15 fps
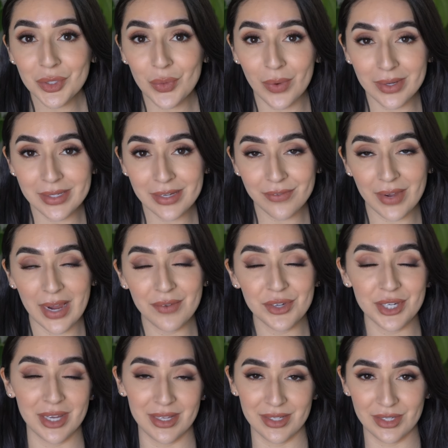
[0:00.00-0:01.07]
25
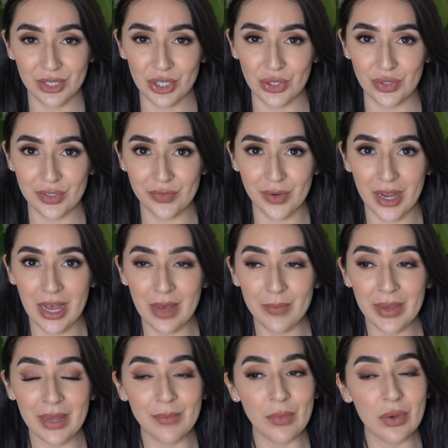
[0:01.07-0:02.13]
shades to choose from
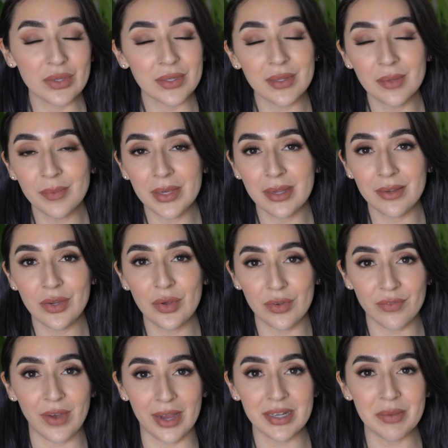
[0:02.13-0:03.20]
and most of them can you can
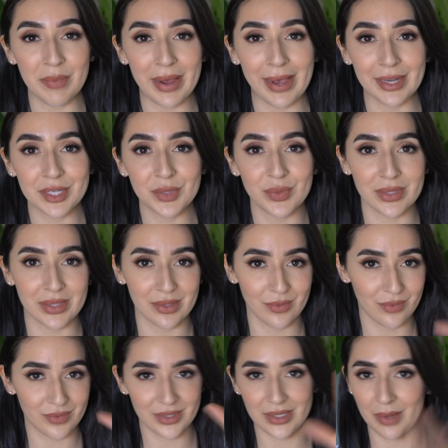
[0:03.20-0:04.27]
find a match with
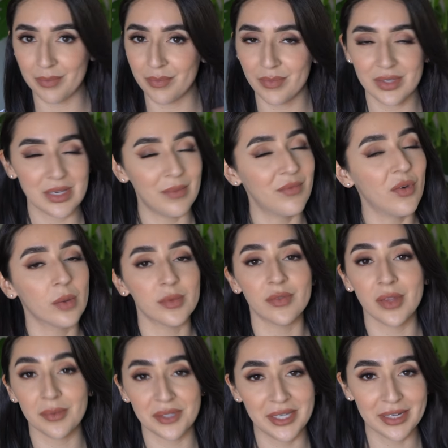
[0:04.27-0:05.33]
some some form of
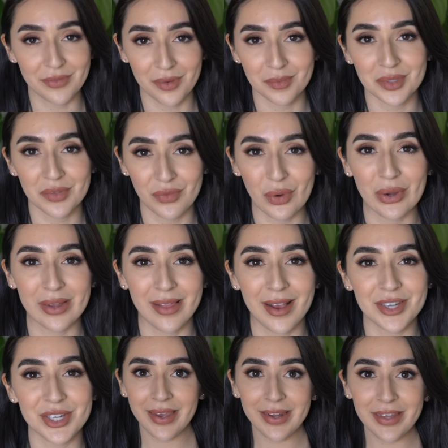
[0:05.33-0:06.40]
lipstick from Sephora
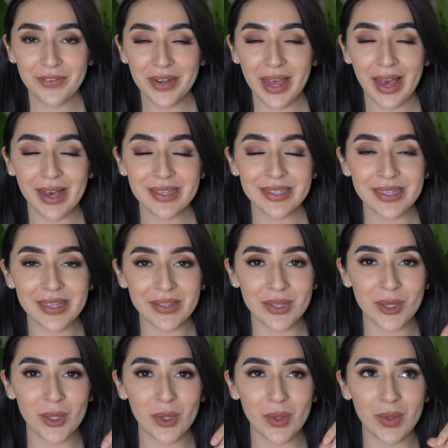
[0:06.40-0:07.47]
collection. It even has like a
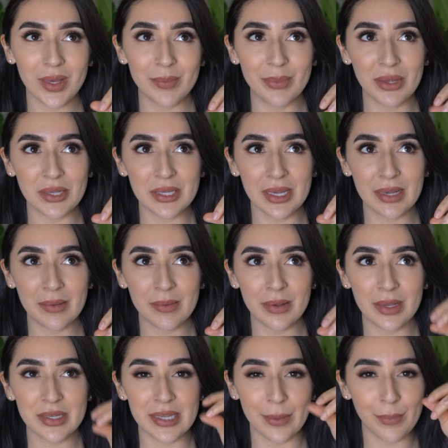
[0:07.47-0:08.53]
little
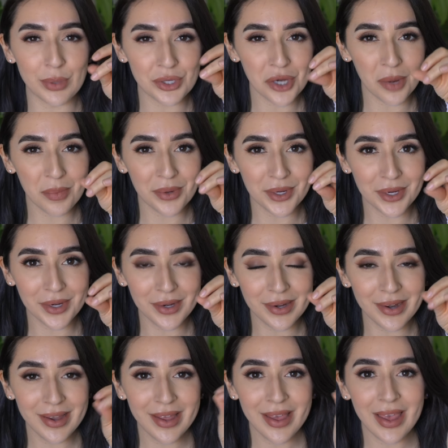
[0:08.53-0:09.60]
built-in tip
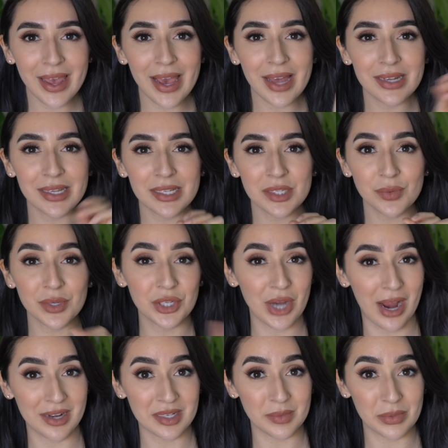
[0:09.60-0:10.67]
sharpener and it's
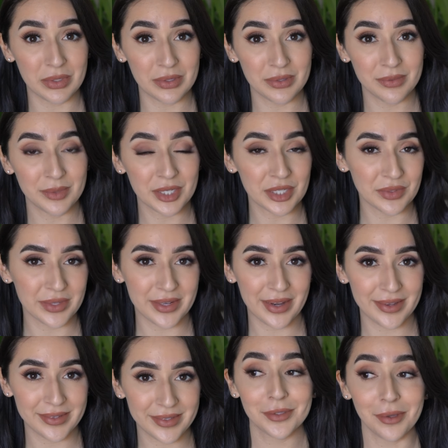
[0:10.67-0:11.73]
retractable, which is really
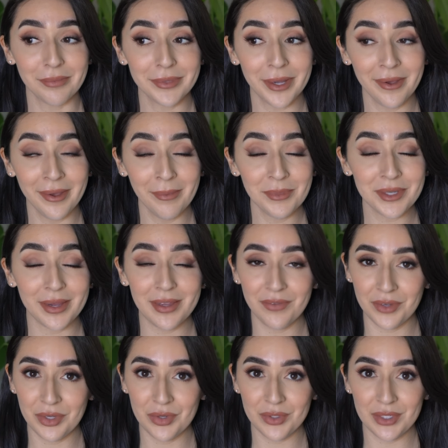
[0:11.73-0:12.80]
nice. Sometimes I
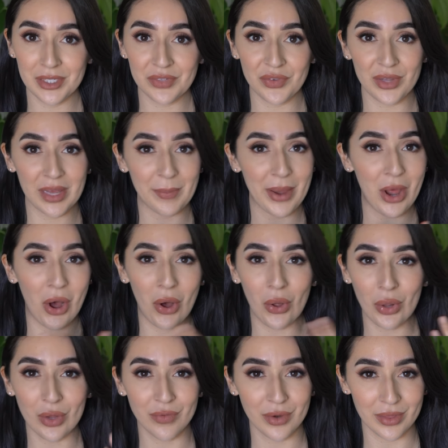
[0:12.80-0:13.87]
even use these for like my
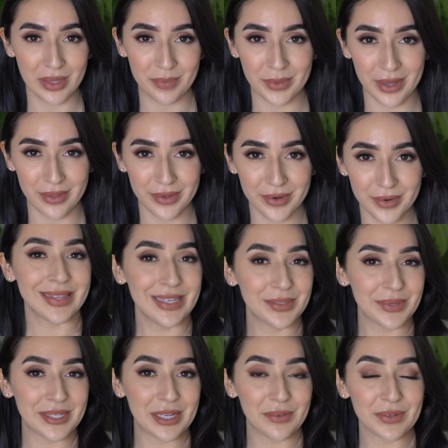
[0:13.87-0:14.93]
all over lip color. These
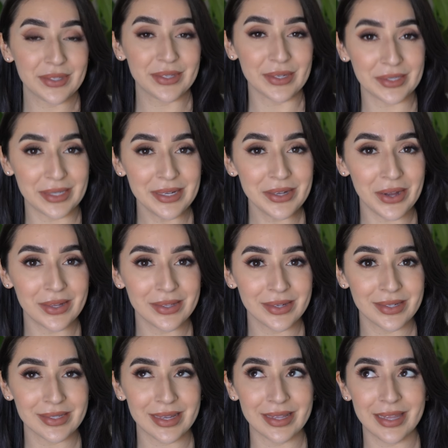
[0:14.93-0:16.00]
retail for
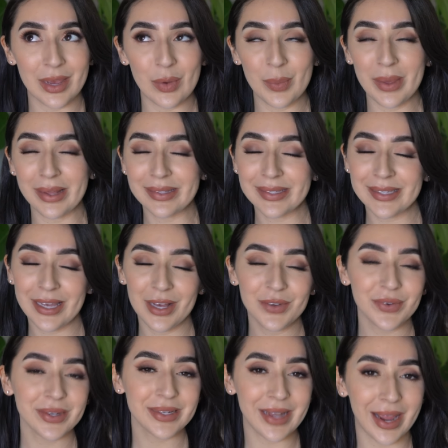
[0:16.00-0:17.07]
$13 and they will be on sale
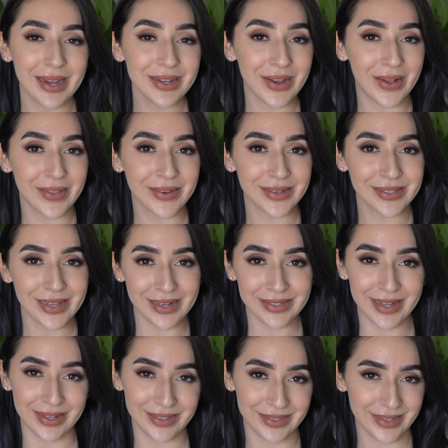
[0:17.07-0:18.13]
for
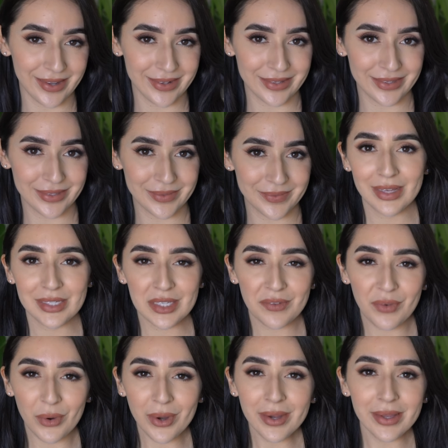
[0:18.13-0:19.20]
$9.10.
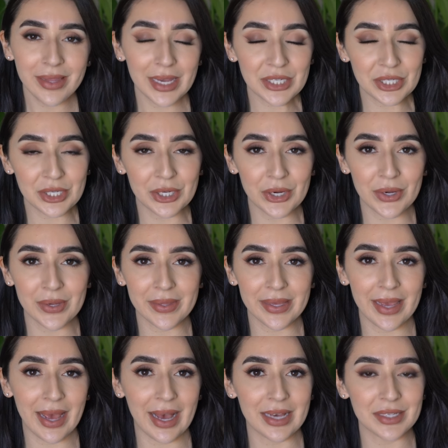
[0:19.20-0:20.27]
Sephora collection
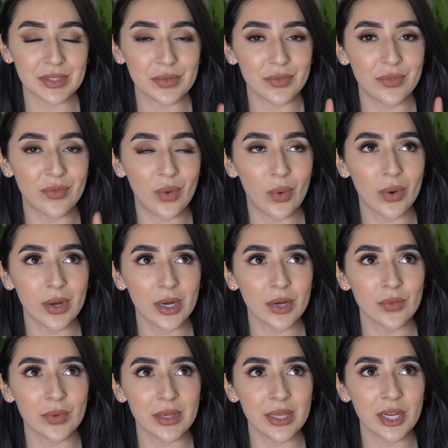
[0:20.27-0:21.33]
currently has
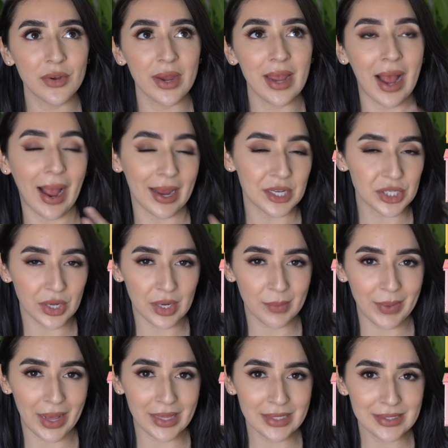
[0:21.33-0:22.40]
four really great
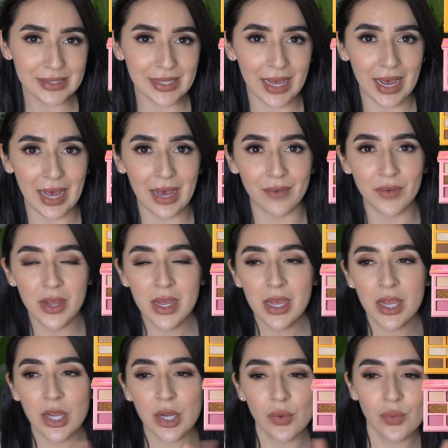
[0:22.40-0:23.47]
eyeshadow palettes that have
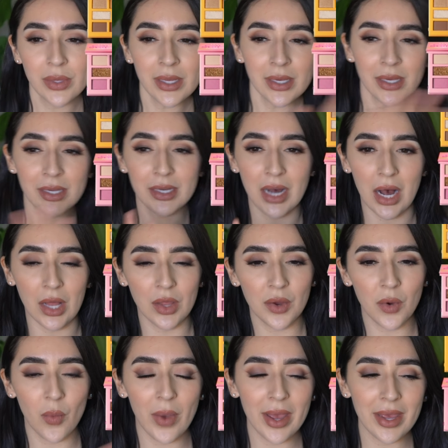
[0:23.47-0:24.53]
really good
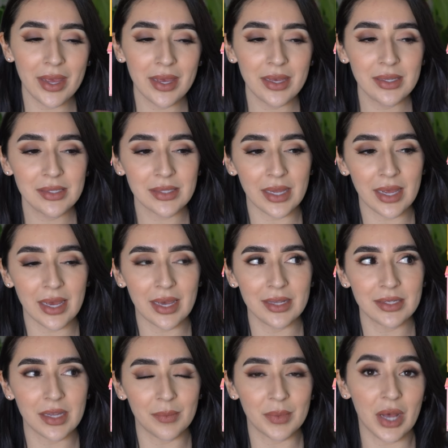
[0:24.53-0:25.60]
colorways
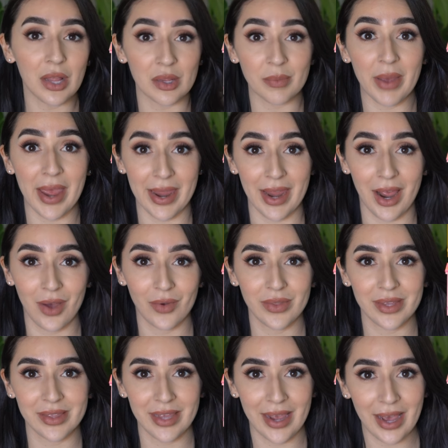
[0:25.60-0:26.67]
and um, color
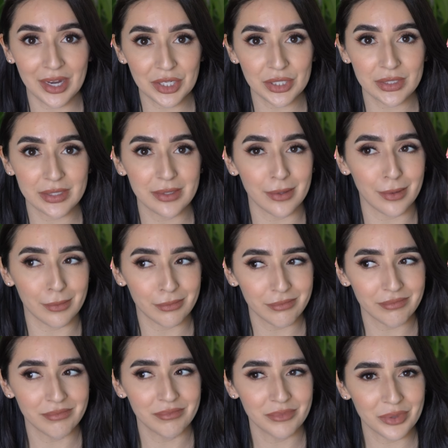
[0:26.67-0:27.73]
payout. Like they actually are
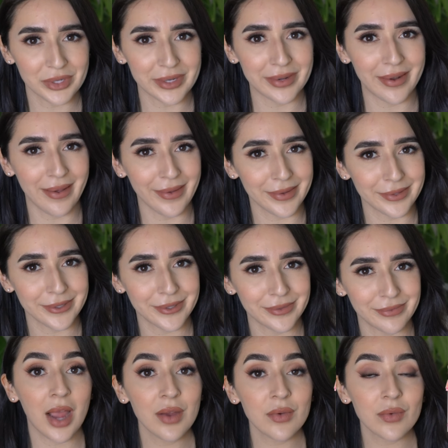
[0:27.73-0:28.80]
pretty nice.
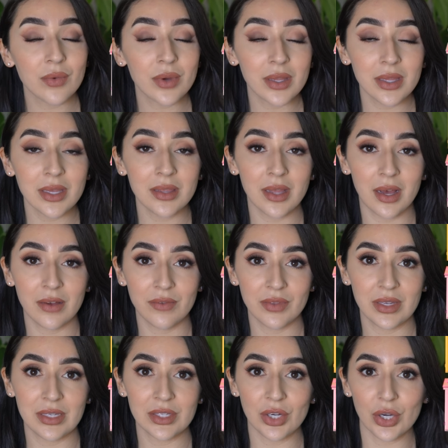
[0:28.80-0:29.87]
I really love
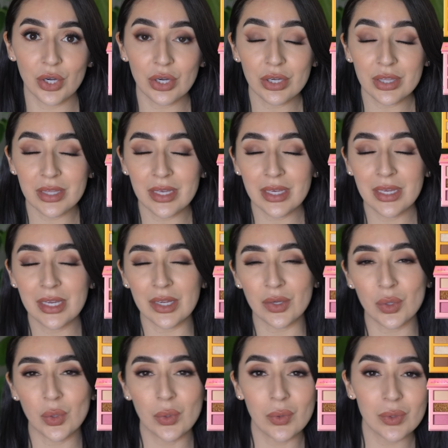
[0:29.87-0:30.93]
these earthy and
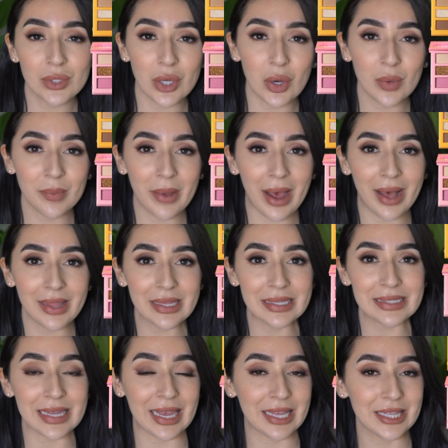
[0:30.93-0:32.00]
cool tone
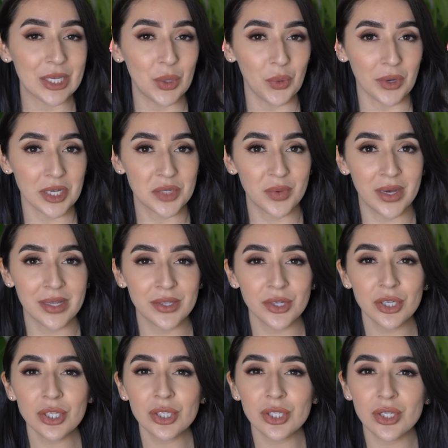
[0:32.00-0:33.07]
palettes and the orange one. They're
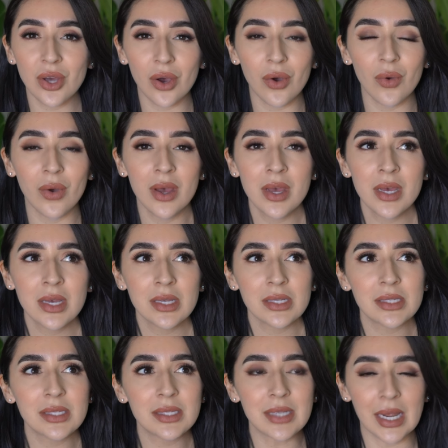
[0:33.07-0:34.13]
just so
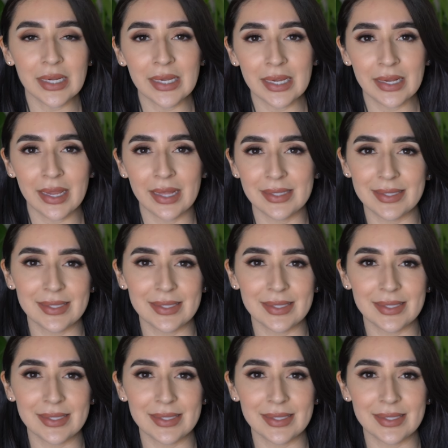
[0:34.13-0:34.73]
stunning and